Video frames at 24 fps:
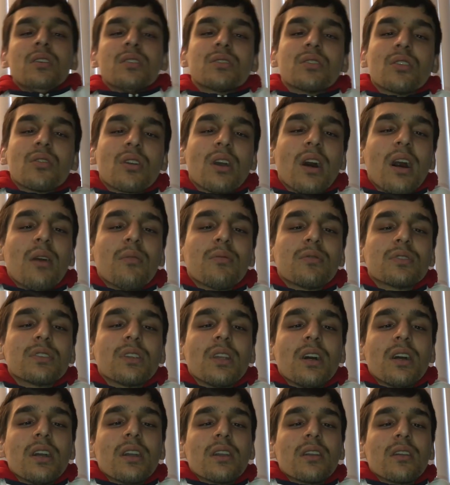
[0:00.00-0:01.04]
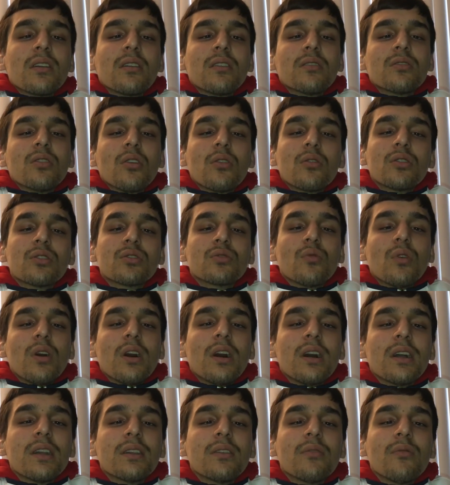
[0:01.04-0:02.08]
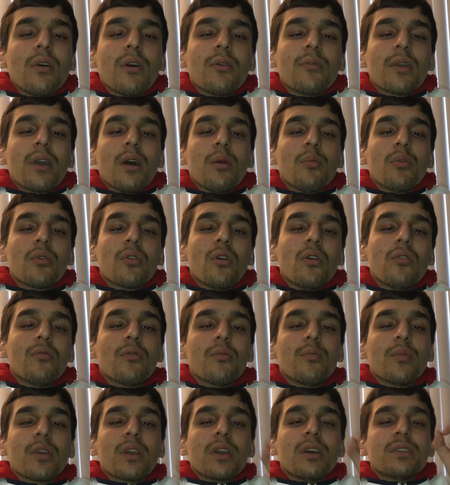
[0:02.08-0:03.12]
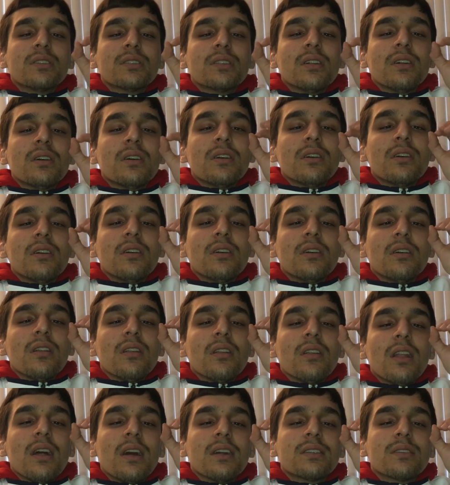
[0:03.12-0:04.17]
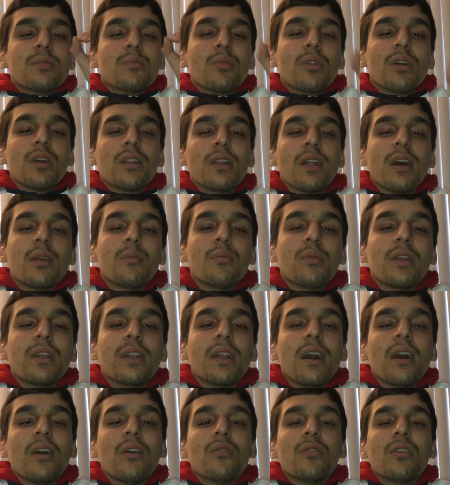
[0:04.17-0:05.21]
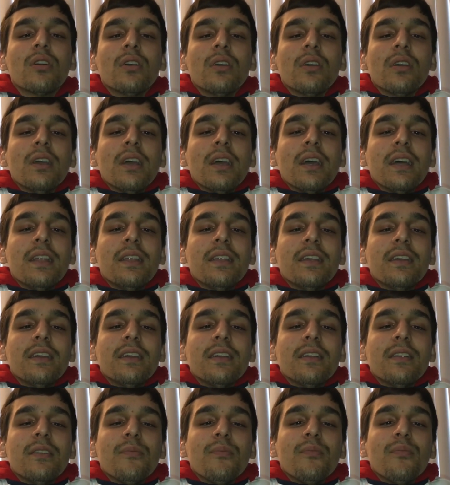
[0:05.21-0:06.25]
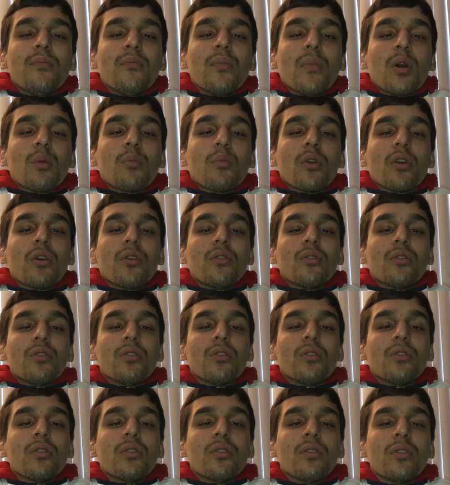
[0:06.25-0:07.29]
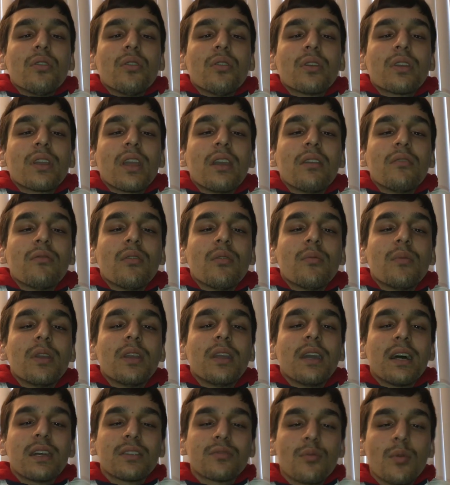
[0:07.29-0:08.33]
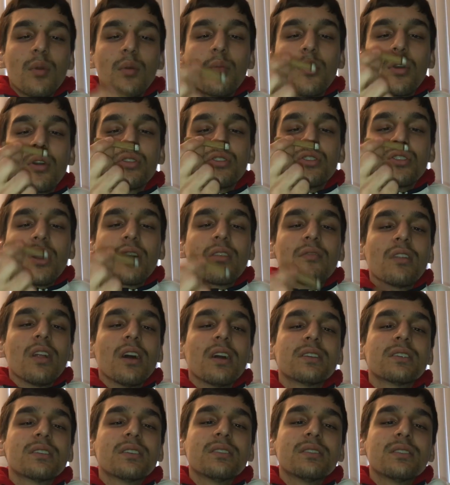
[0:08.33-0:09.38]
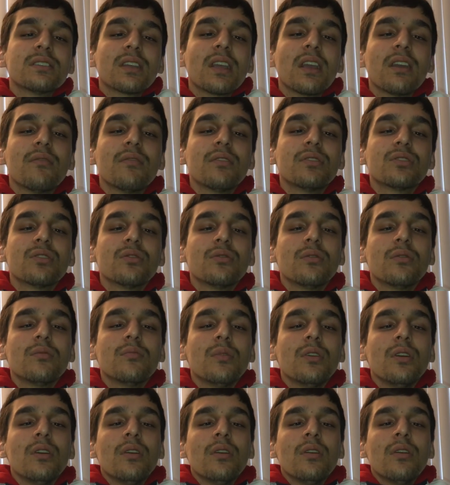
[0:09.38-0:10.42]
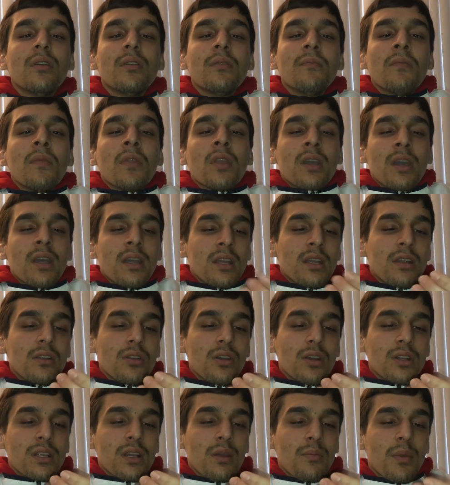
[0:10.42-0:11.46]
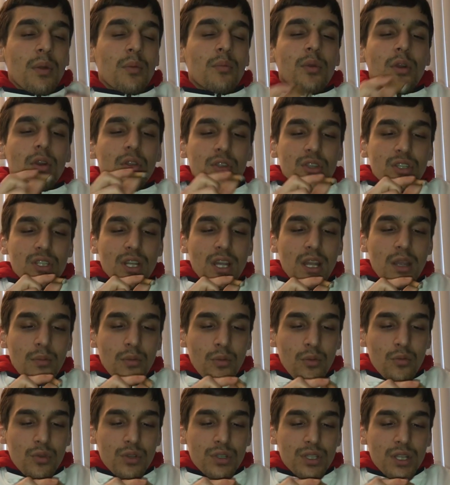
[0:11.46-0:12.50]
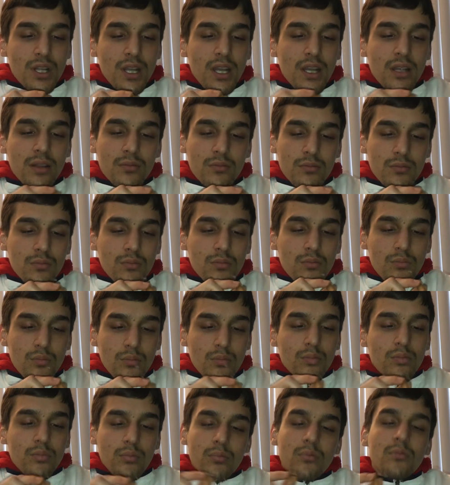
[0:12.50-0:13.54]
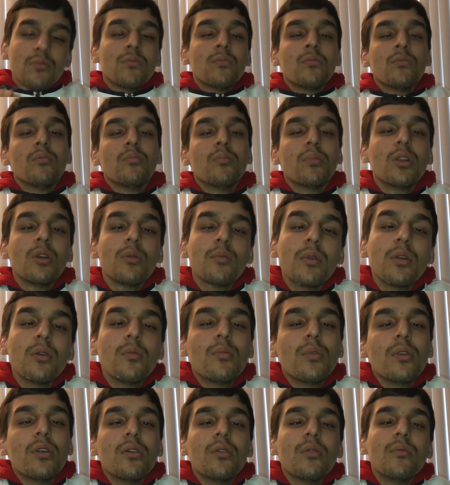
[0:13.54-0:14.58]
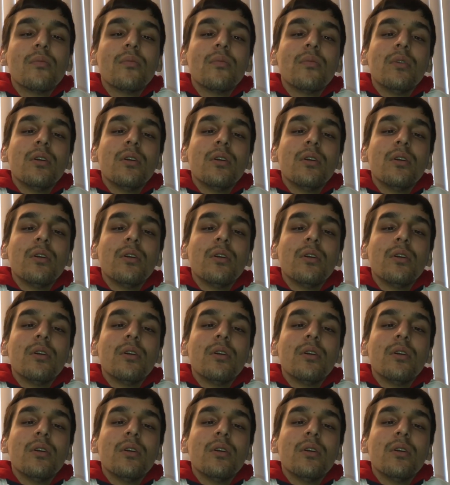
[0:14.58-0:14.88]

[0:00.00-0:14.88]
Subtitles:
So cop was like, told us why we got pulled over, because the license plate light being out. And then my brother he asked for my brother's driver license, gave it to him. He looked at my brother's name and was like, bloop, bloop, bloop.